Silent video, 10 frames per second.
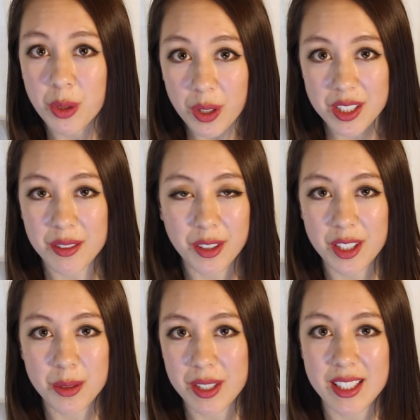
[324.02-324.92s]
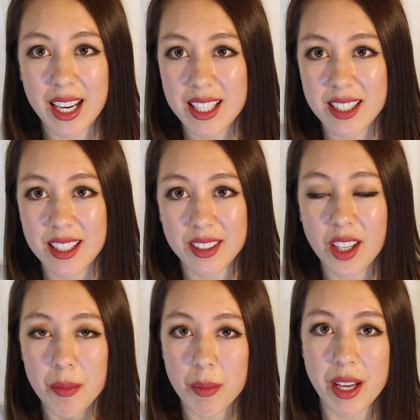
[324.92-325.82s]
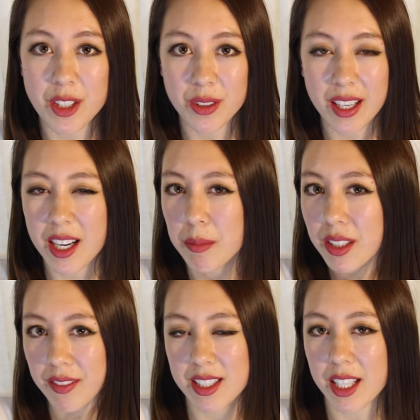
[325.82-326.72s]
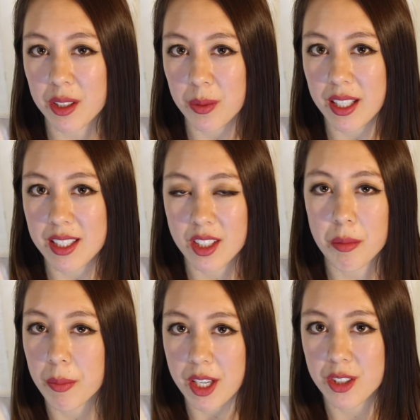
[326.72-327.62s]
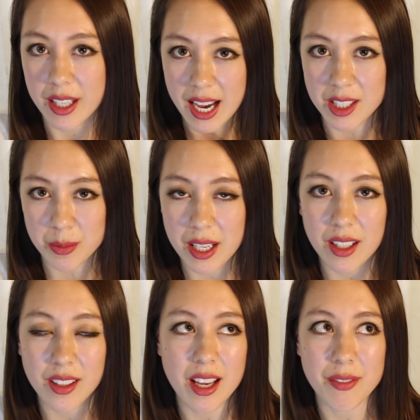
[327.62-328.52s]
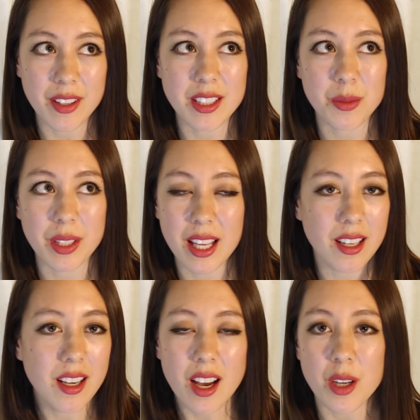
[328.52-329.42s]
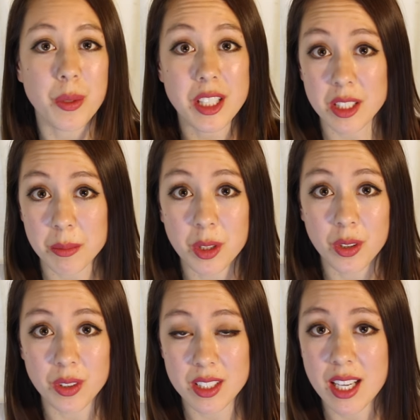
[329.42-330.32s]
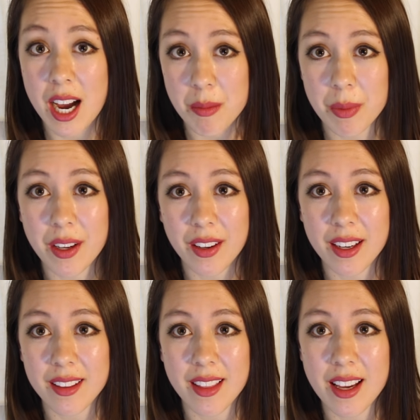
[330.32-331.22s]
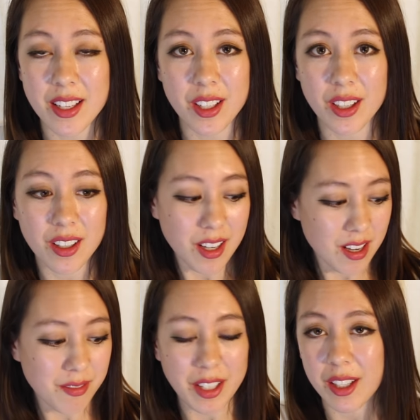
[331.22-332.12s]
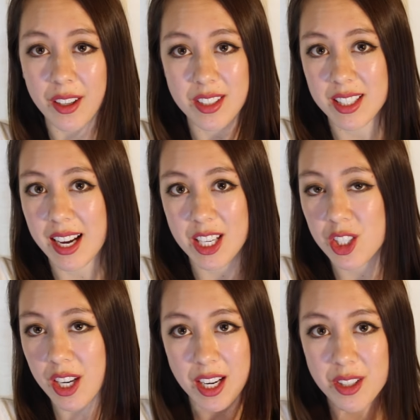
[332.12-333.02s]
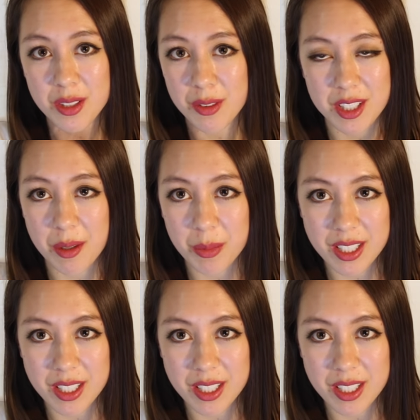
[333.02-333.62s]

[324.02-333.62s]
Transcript: of course the first resizing is complementary, and I believe the second one is complementary as well if it's within a reasonable time period that your finger size changes for some